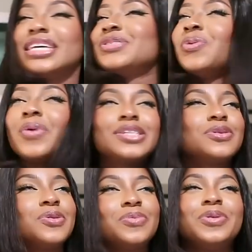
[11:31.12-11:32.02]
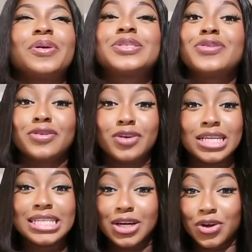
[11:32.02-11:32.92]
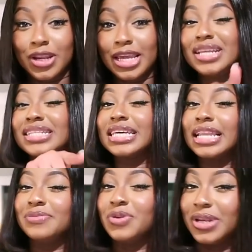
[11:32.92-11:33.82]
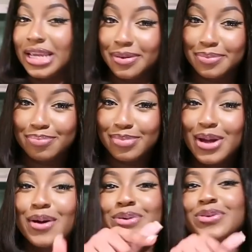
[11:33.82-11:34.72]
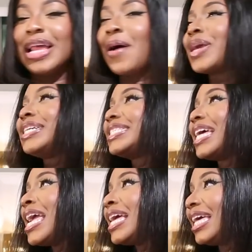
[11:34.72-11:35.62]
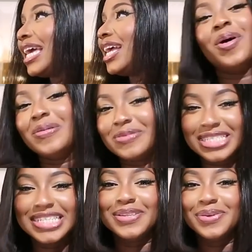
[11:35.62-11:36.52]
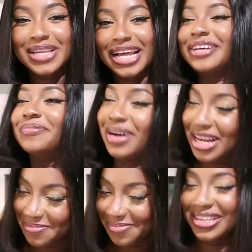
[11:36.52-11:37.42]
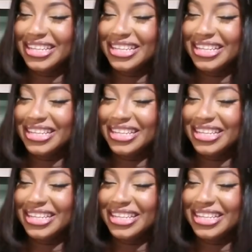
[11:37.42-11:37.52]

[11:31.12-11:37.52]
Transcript: There's no way he's not gonna pay you, because first of all, you didn't tell him your name. So now he's thinking, obviously it looks like a bad